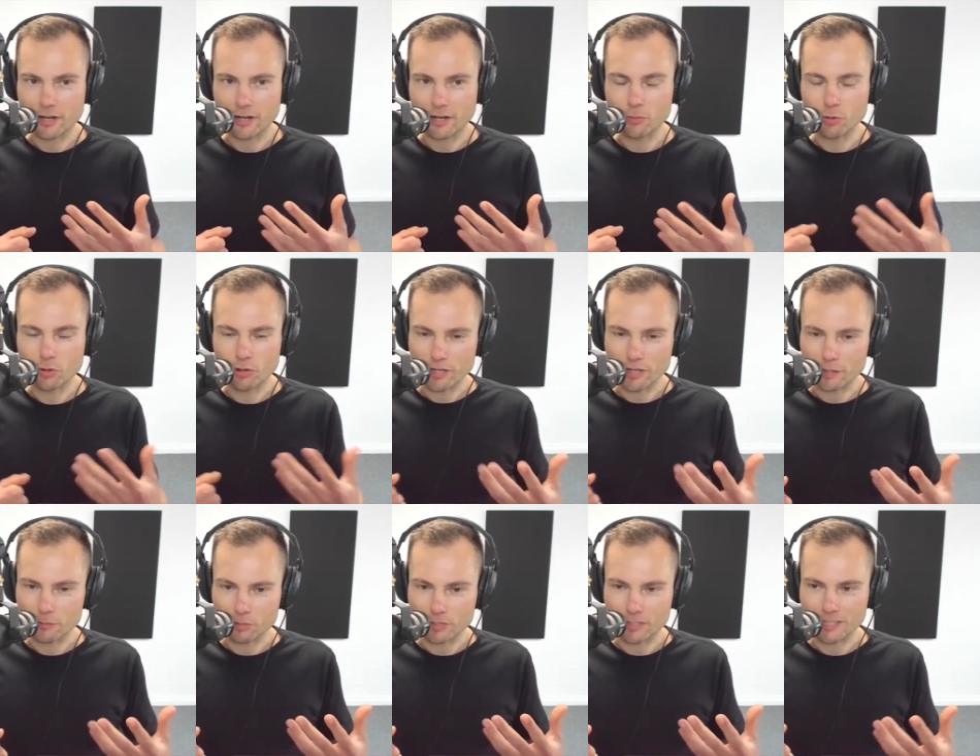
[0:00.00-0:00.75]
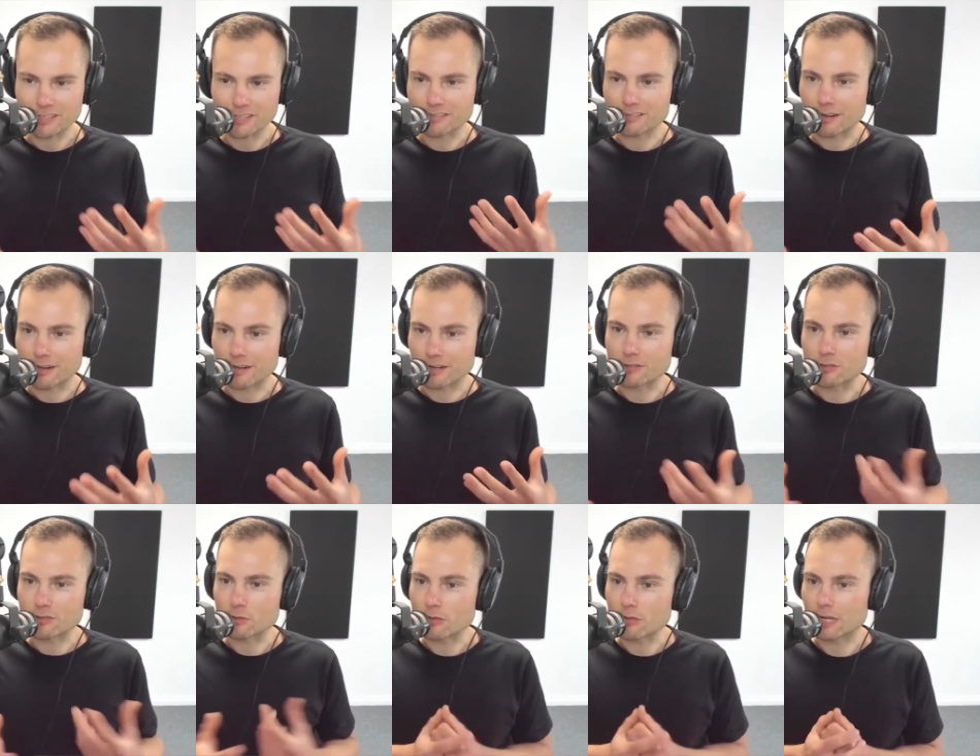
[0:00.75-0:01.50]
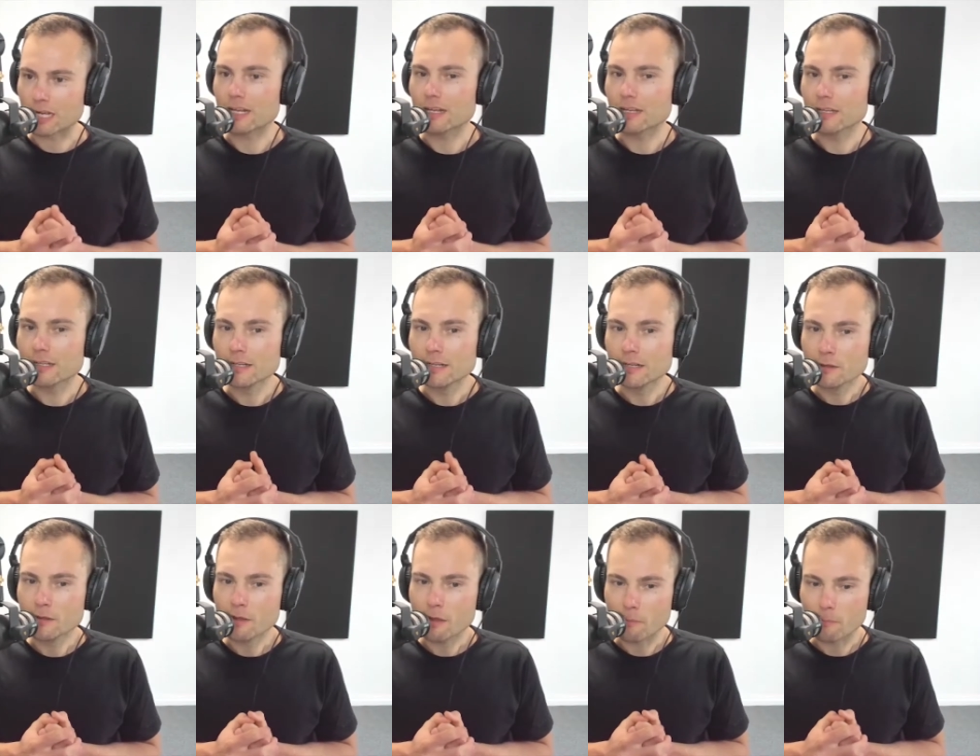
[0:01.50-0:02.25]
I'm already a pretty excited talker,
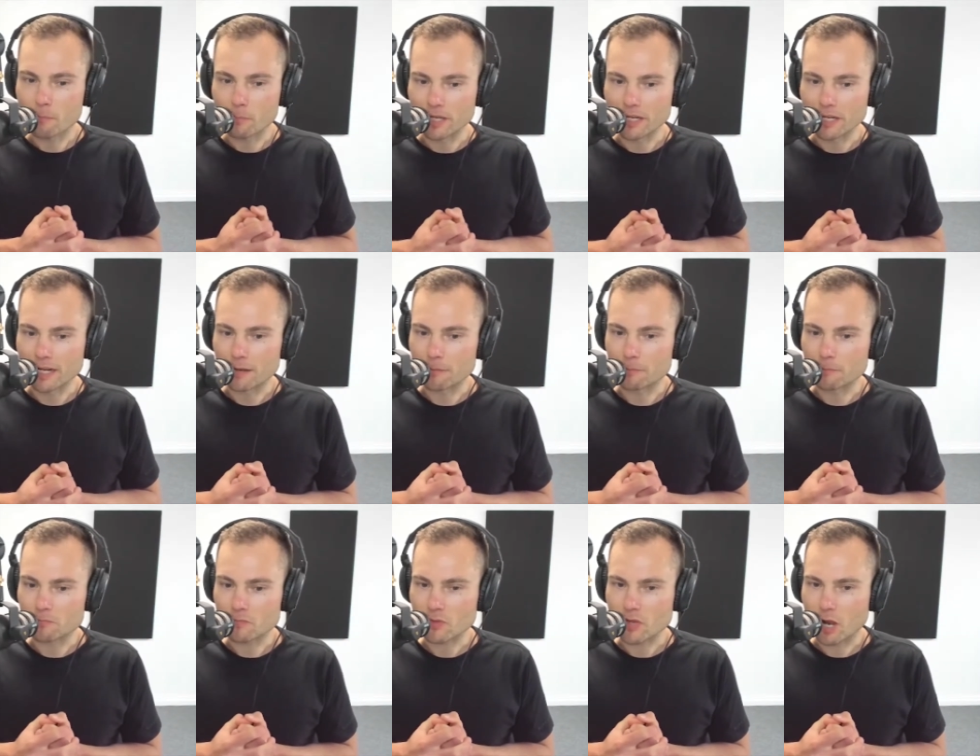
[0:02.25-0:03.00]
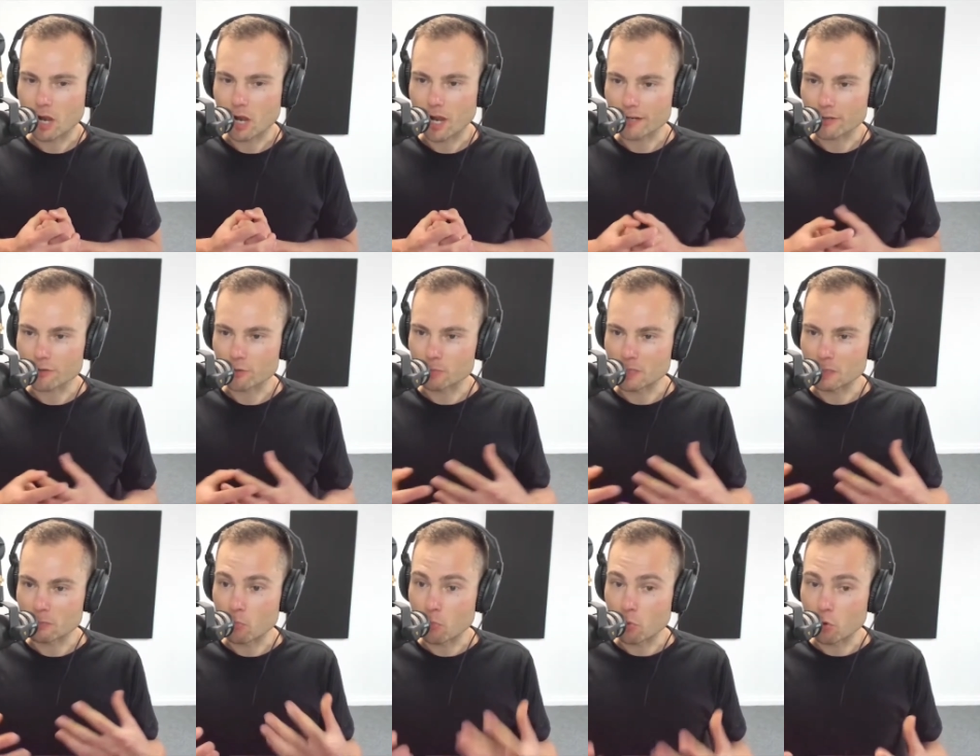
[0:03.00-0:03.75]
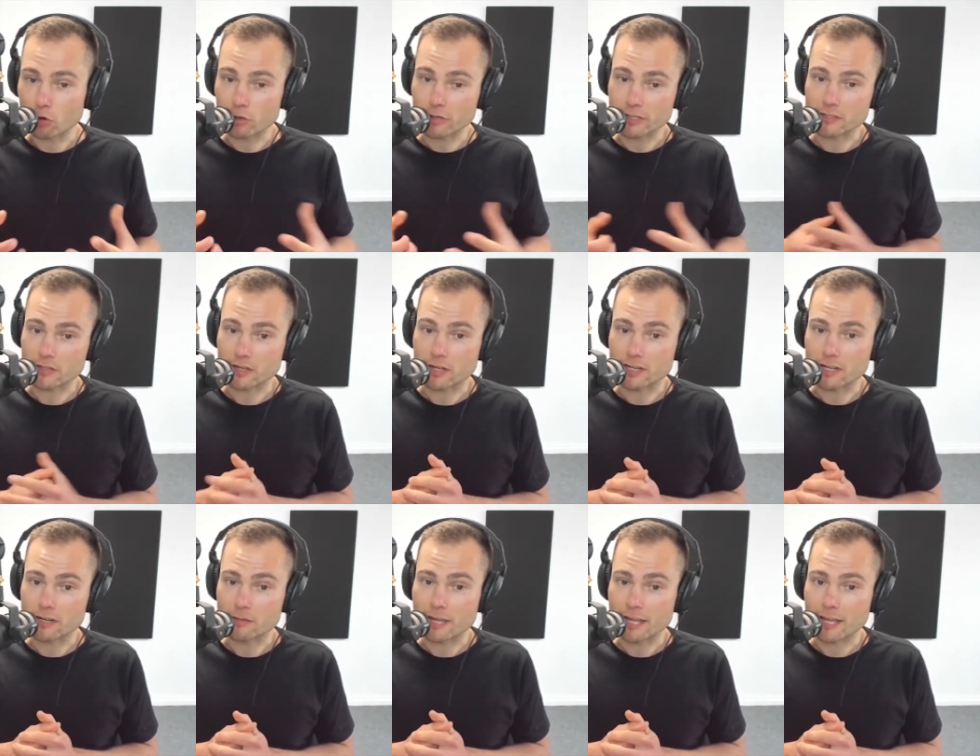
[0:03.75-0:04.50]
but um, I could be more
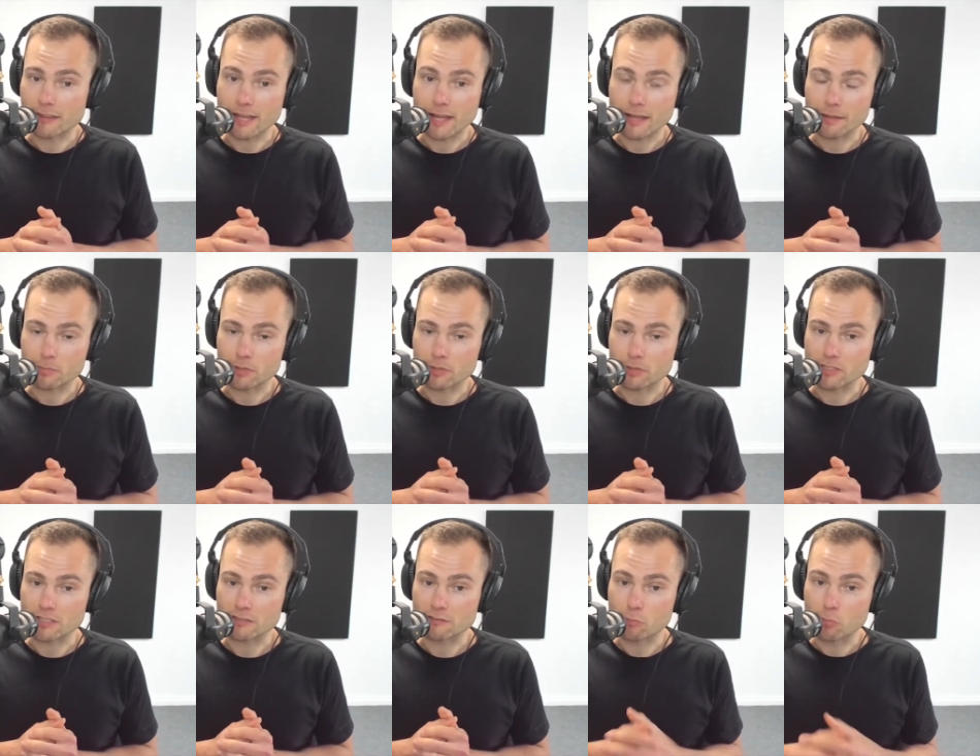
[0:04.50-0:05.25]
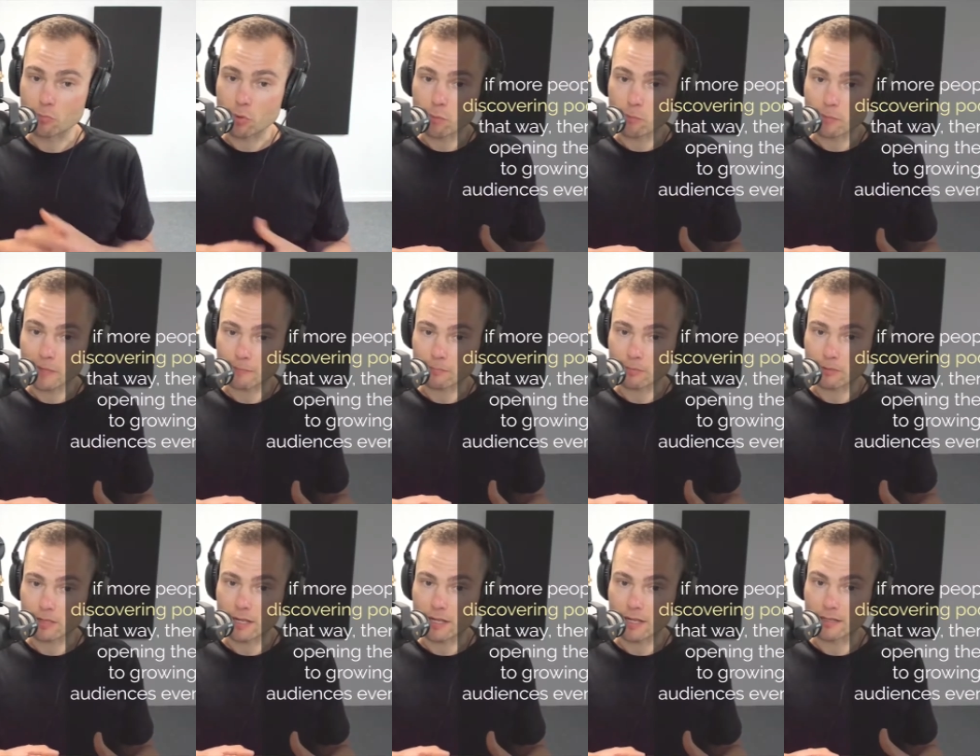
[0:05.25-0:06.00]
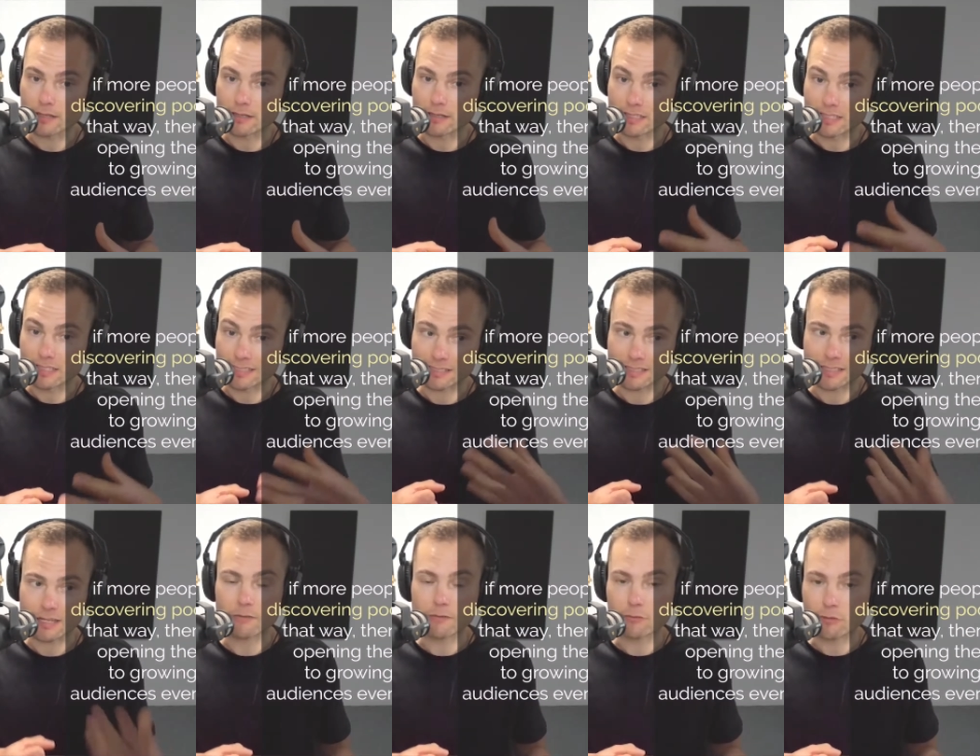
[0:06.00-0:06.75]
excited about that because if more people are
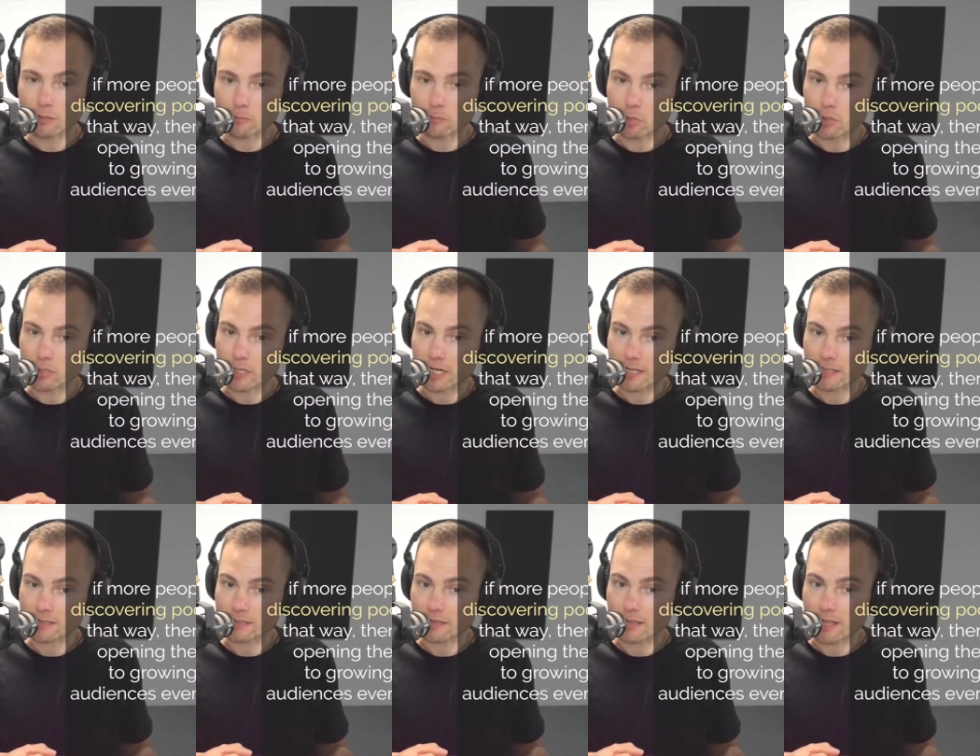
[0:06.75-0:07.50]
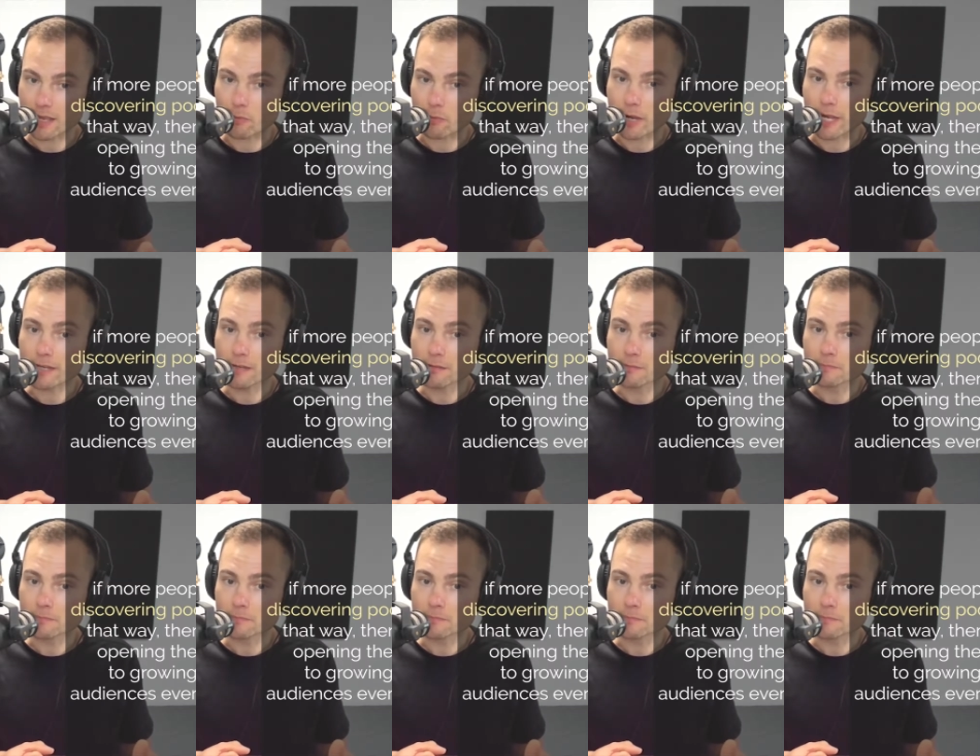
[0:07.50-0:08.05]
discovering podcasts in that way,